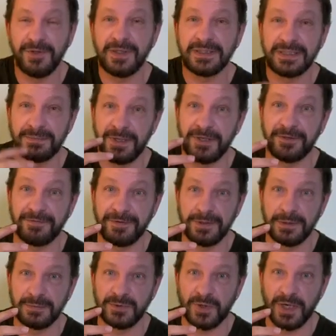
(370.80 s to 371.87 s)
you could smell the
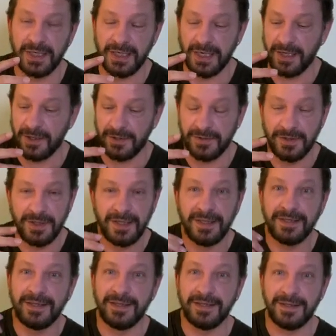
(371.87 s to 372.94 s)
fumes right now,
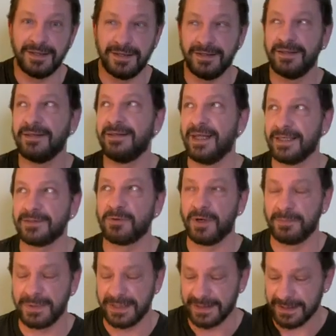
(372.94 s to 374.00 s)
that's why
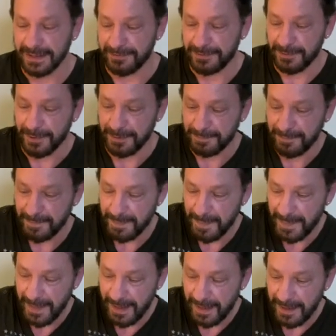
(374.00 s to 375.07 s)
I'm in this living room.
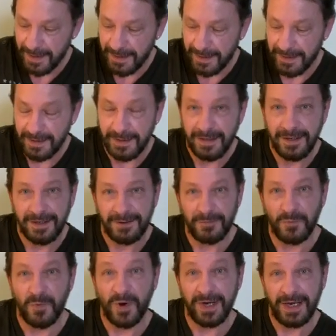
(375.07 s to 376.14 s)

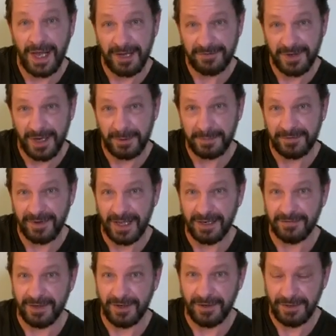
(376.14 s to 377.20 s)
1/2 cup of aloe
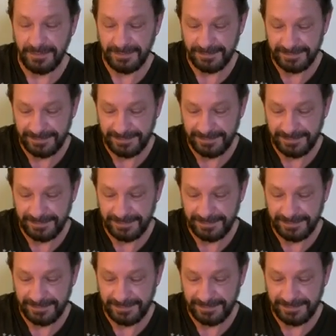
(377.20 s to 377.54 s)
vera.